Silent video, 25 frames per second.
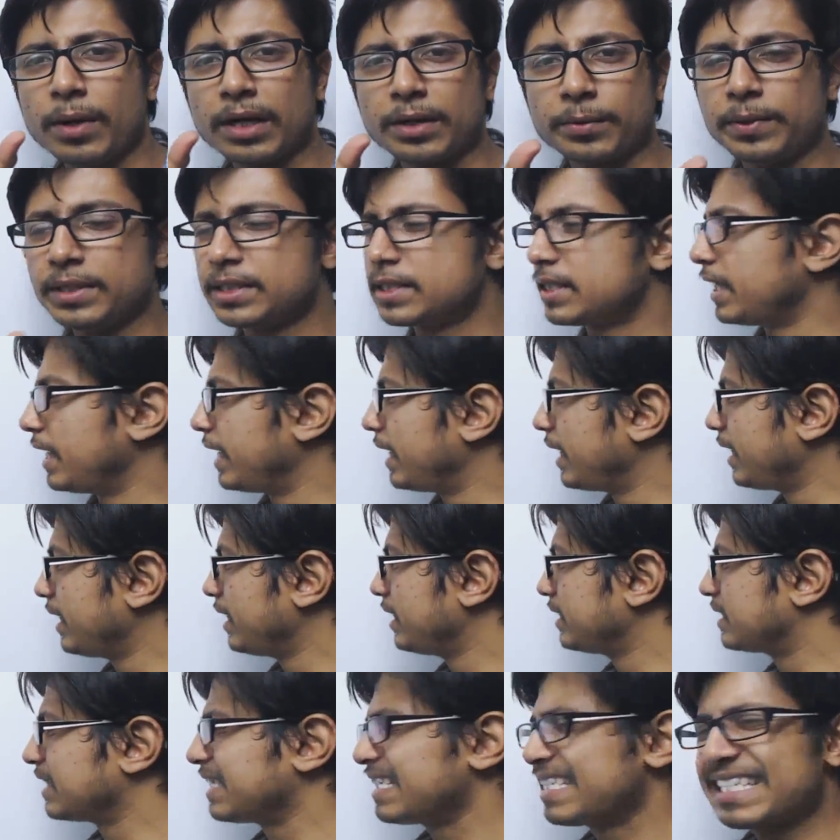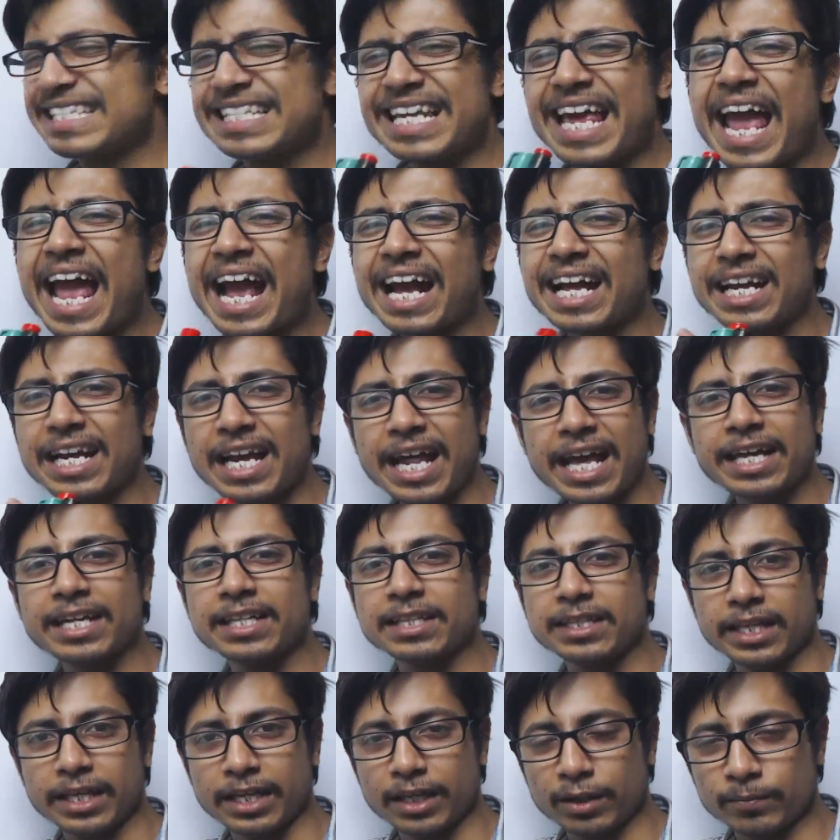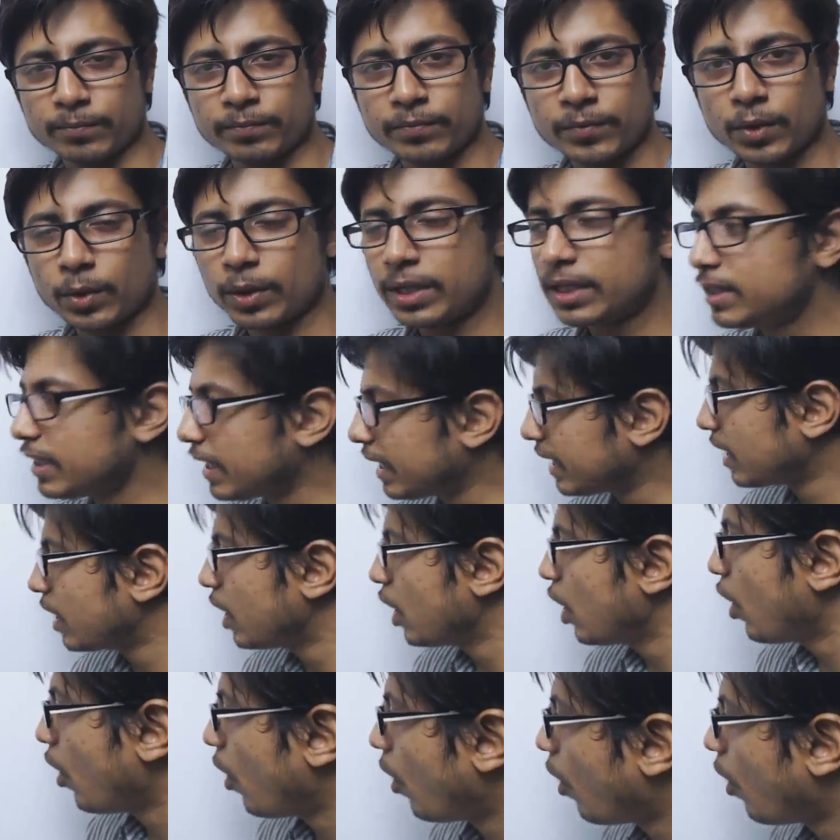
what we say is sac-like thing. Okay, there